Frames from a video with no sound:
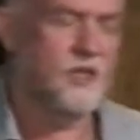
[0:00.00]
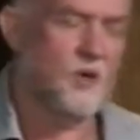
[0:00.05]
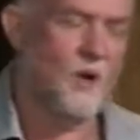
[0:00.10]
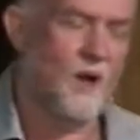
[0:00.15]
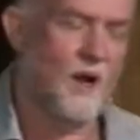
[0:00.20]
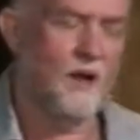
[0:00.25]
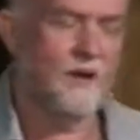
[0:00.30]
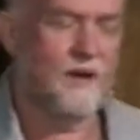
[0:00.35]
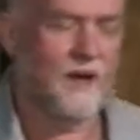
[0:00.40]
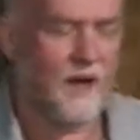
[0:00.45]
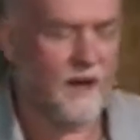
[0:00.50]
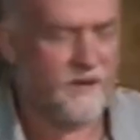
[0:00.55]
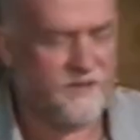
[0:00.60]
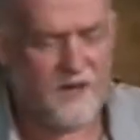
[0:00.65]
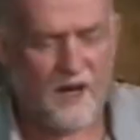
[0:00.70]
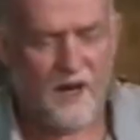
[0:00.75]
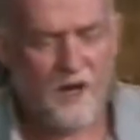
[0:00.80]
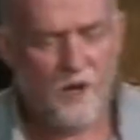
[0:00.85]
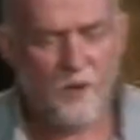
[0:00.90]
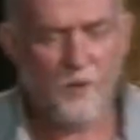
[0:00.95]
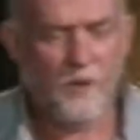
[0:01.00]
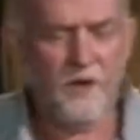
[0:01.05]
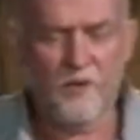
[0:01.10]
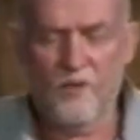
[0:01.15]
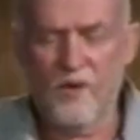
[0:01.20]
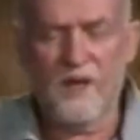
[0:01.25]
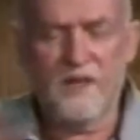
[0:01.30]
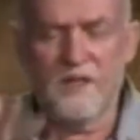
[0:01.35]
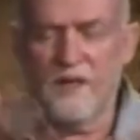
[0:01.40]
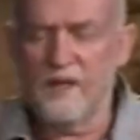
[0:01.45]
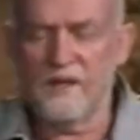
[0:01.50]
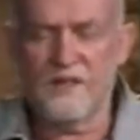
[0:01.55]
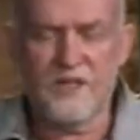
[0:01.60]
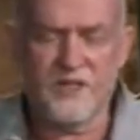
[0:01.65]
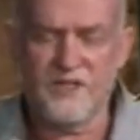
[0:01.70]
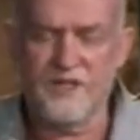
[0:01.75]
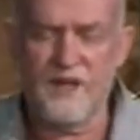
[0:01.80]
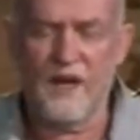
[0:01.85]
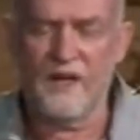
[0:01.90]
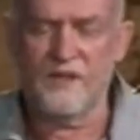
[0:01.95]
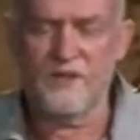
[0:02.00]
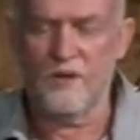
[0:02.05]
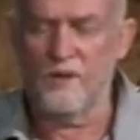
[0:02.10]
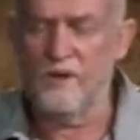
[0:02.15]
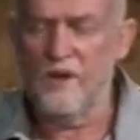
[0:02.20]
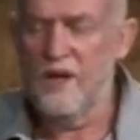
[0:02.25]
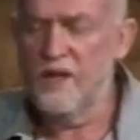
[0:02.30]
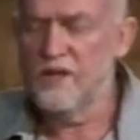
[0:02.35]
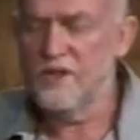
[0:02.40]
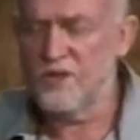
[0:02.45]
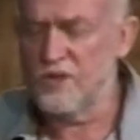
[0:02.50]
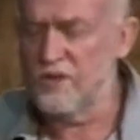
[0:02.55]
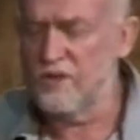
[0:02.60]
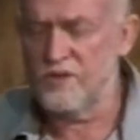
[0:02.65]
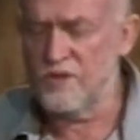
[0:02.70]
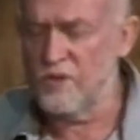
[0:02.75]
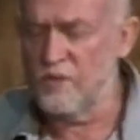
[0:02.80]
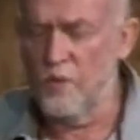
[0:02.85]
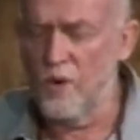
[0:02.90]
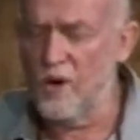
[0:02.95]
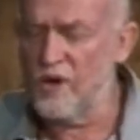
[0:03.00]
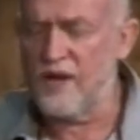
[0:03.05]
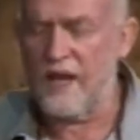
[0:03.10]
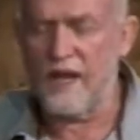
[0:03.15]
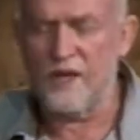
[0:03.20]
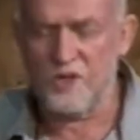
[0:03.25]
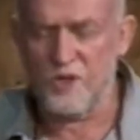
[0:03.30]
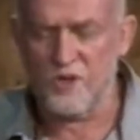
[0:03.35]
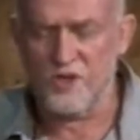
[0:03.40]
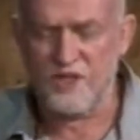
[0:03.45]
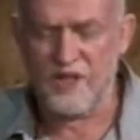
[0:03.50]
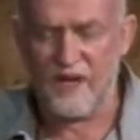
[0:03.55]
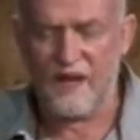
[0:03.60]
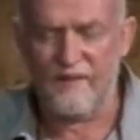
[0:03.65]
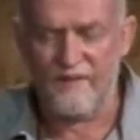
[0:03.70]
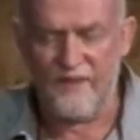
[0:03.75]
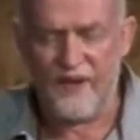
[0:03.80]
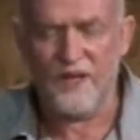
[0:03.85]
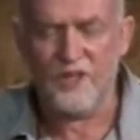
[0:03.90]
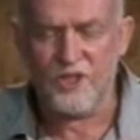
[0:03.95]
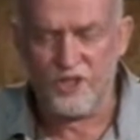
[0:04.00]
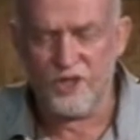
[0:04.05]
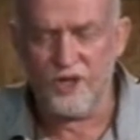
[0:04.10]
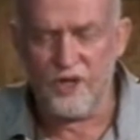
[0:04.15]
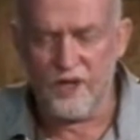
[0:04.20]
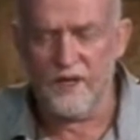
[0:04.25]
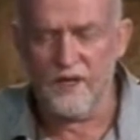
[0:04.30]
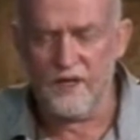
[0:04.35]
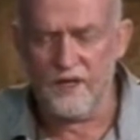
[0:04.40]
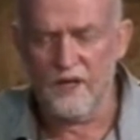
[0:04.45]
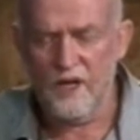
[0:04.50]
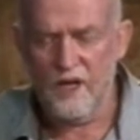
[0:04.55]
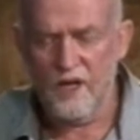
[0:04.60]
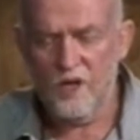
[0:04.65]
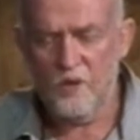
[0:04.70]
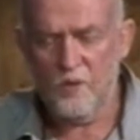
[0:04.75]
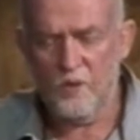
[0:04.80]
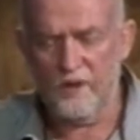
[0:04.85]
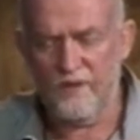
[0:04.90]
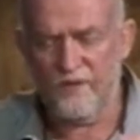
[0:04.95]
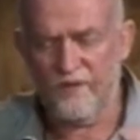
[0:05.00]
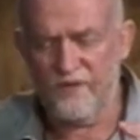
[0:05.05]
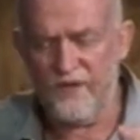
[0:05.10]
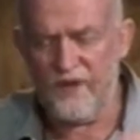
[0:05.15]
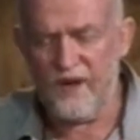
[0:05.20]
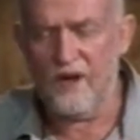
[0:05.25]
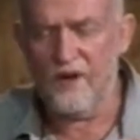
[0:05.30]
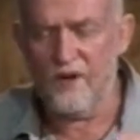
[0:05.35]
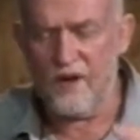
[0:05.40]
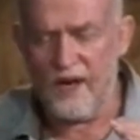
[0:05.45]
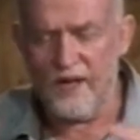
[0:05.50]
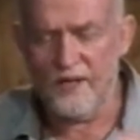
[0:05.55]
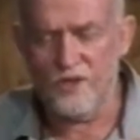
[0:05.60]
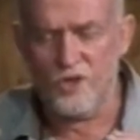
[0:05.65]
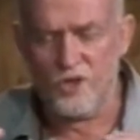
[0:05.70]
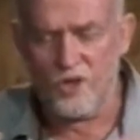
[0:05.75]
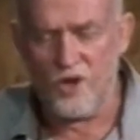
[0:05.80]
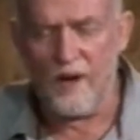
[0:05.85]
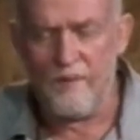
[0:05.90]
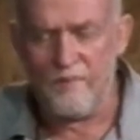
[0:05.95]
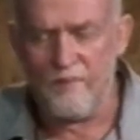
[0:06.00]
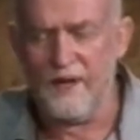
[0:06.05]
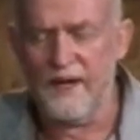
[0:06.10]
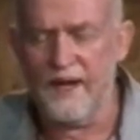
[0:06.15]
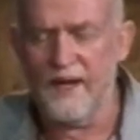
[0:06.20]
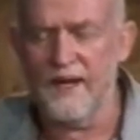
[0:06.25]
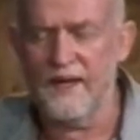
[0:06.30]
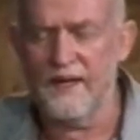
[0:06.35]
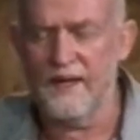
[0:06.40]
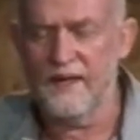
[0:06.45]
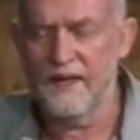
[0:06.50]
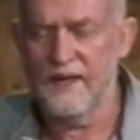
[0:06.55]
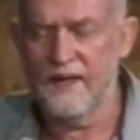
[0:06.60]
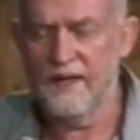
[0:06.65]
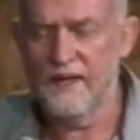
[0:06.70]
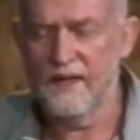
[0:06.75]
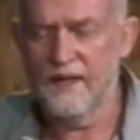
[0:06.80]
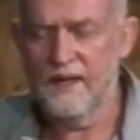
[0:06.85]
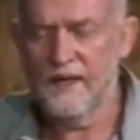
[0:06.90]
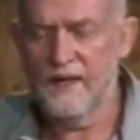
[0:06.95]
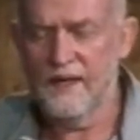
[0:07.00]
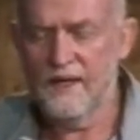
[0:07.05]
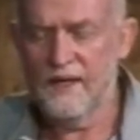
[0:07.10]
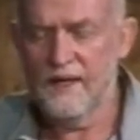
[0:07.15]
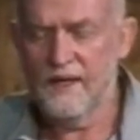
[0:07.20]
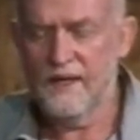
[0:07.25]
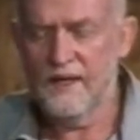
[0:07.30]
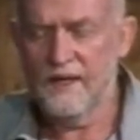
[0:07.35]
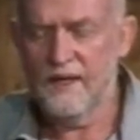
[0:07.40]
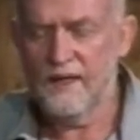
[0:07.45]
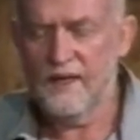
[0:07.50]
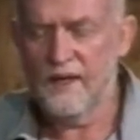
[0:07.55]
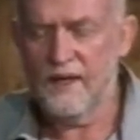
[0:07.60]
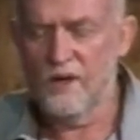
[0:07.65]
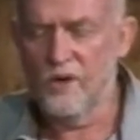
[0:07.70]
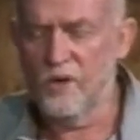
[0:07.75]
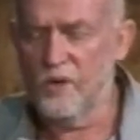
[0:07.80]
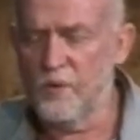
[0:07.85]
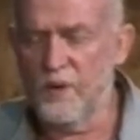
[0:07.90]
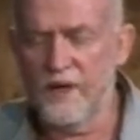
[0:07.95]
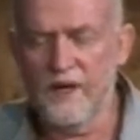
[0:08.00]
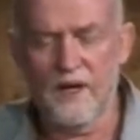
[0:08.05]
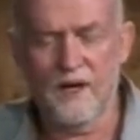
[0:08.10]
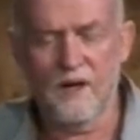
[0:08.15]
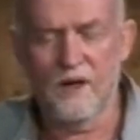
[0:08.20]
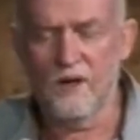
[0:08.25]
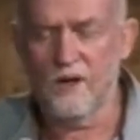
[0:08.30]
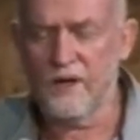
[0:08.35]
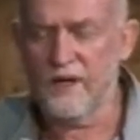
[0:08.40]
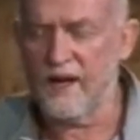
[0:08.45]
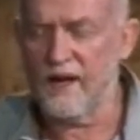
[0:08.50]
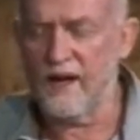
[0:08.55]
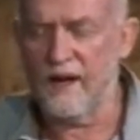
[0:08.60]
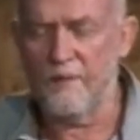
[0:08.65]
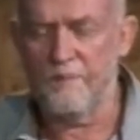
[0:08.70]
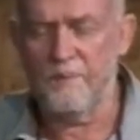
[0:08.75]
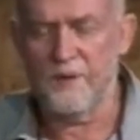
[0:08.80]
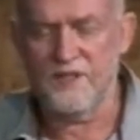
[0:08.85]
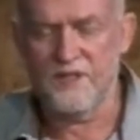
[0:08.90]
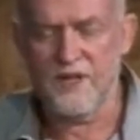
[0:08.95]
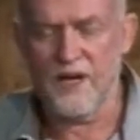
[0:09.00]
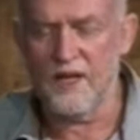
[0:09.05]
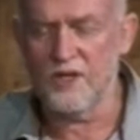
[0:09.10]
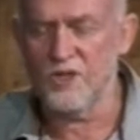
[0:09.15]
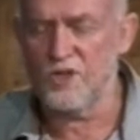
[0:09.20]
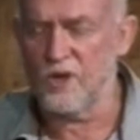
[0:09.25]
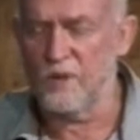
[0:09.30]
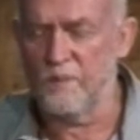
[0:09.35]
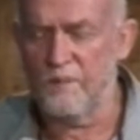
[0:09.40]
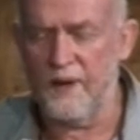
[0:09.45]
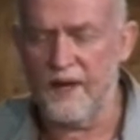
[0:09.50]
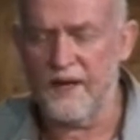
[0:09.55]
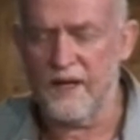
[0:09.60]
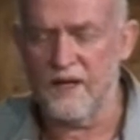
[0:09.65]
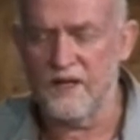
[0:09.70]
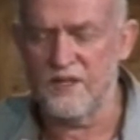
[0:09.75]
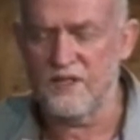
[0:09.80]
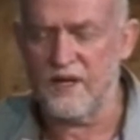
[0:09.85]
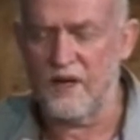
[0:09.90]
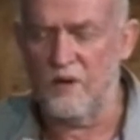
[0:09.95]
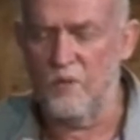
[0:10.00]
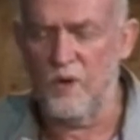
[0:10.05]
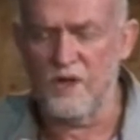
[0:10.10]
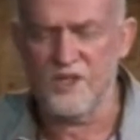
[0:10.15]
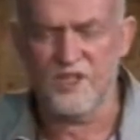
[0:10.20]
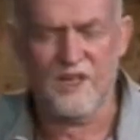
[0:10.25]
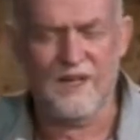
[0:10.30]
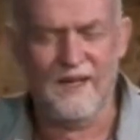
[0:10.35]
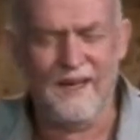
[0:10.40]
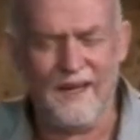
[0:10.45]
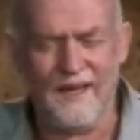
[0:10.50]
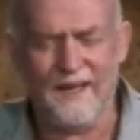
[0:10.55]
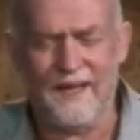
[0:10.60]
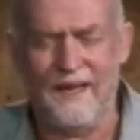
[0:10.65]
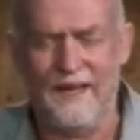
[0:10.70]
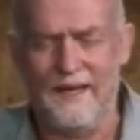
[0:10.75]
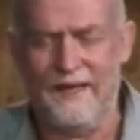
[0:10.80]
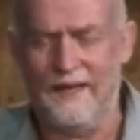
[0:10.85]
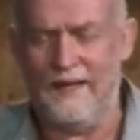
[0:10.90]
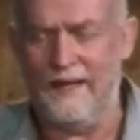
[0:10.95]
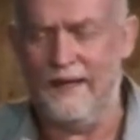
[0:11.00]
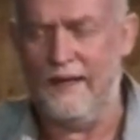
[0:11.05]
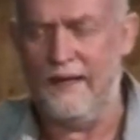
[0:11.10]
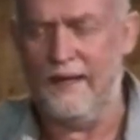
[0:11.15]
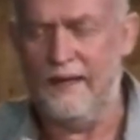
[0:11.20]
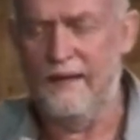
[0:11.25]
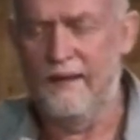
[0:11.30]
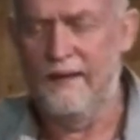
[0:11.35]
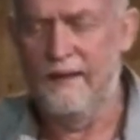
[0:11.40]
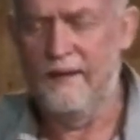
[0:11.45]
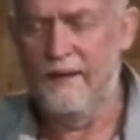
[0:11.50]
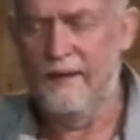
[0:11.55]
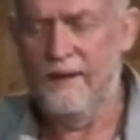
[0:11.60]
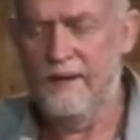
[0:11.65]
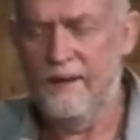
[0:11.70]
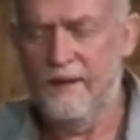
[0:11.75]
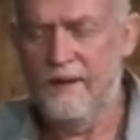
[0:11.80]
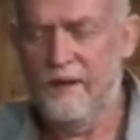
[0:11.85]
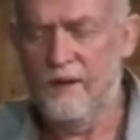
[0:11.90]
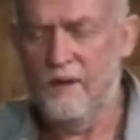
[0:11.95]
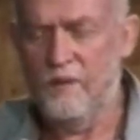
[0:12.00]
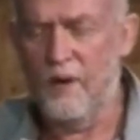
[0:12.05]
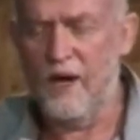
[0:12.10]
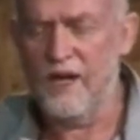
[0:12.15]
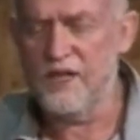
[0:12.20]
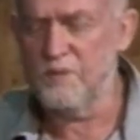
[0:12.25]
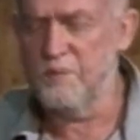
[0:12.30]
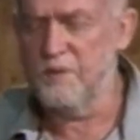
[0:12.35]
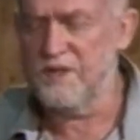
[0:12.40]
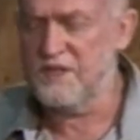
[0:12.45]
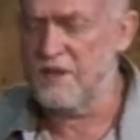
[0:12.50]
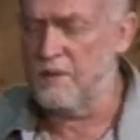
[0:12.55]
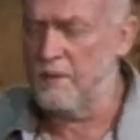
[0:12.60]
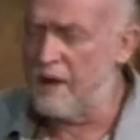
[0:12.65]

our own lives. We read that just now to work out your salvation with fear and trembling. And Lord, we need to look at our potential bucket and say, what's leaking here? Why is my